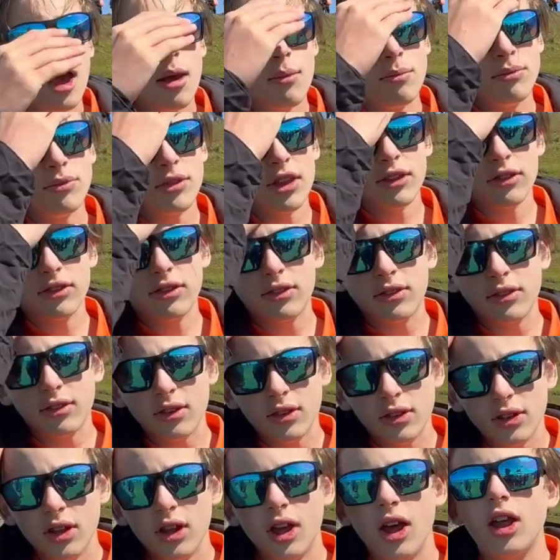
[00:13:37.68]
There's
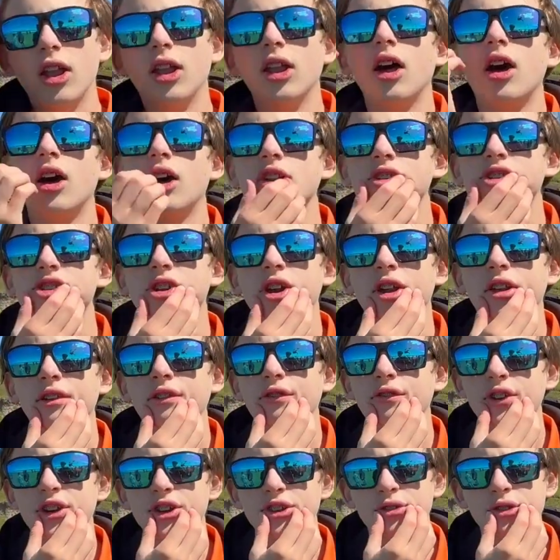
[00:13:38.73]
a large kind
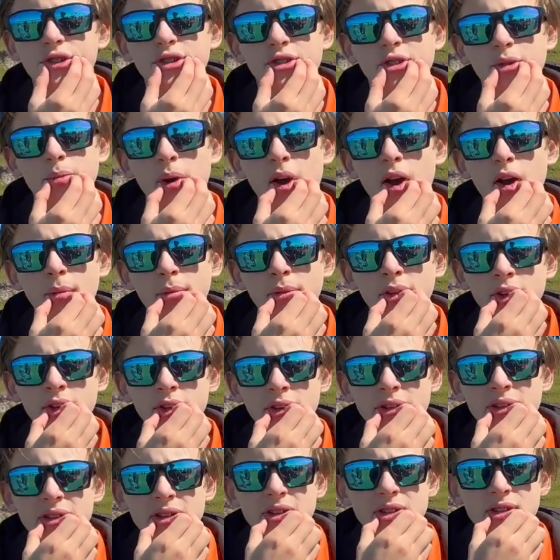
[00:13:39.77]
of fisheries department,
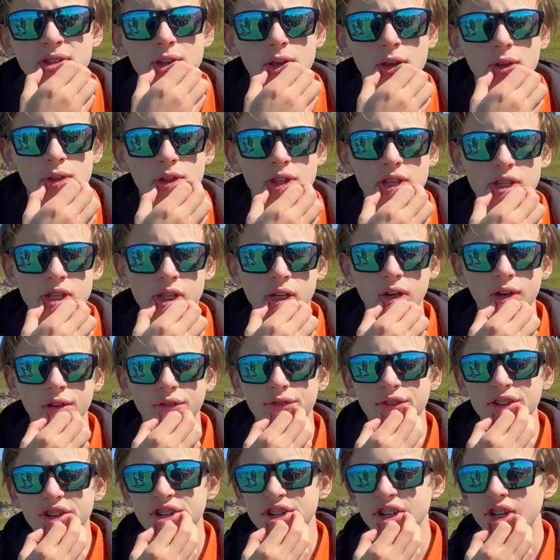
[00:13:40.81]
so there's a lot of
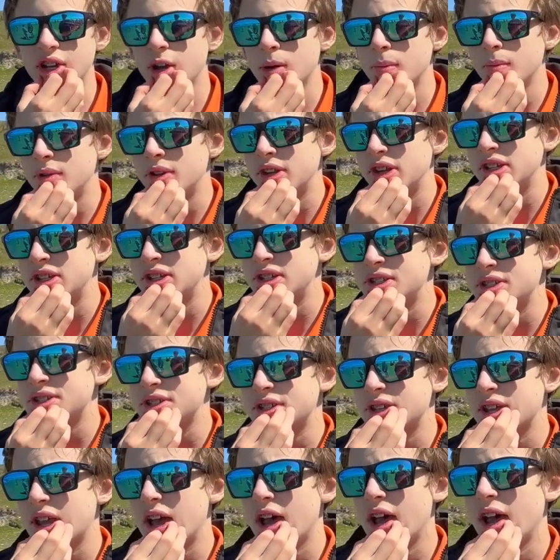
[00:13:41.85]
fishing
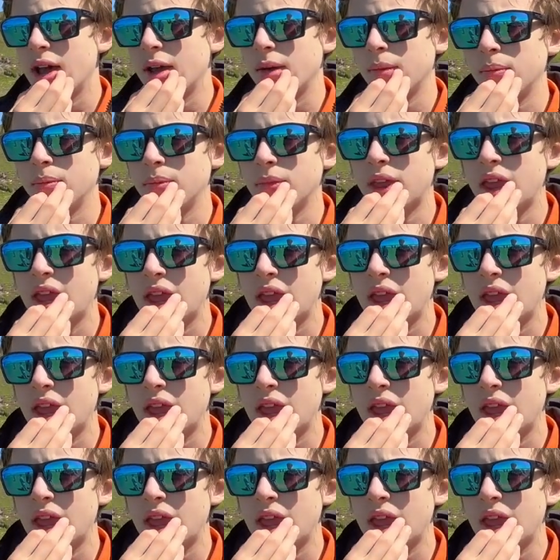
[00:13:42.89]
companies, and